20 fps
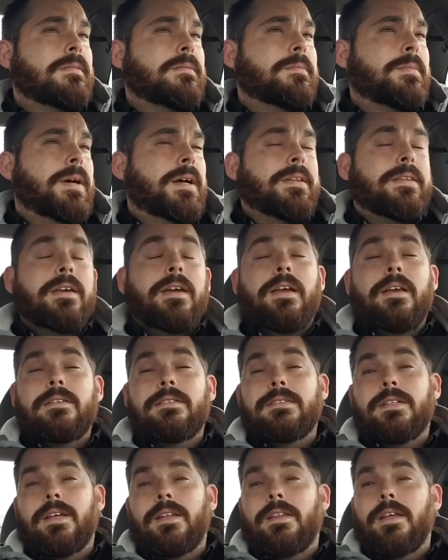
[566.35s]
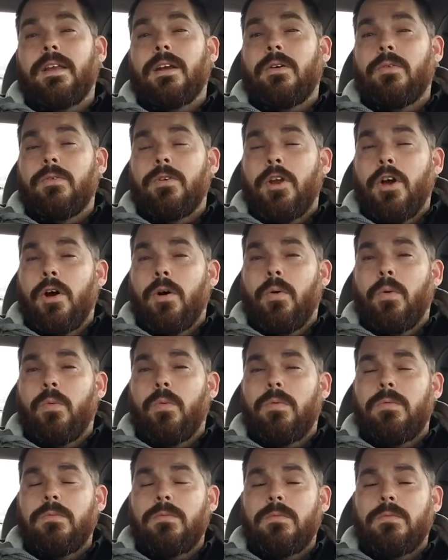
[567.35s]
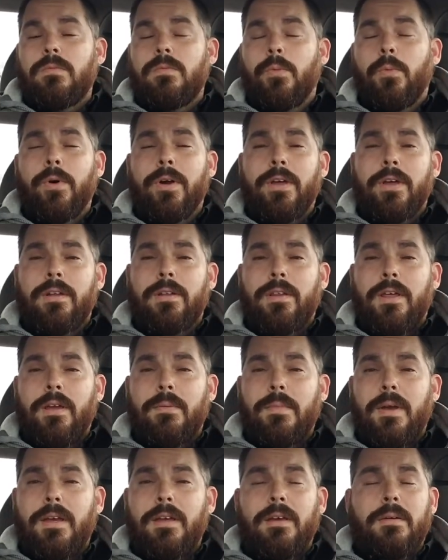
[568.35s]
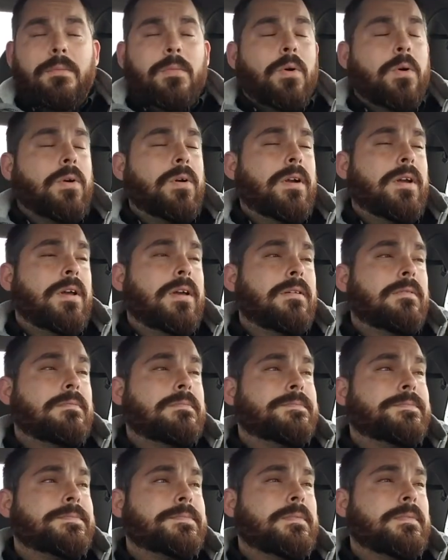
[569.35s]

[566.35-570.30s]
but they said they don't know when they may get more in.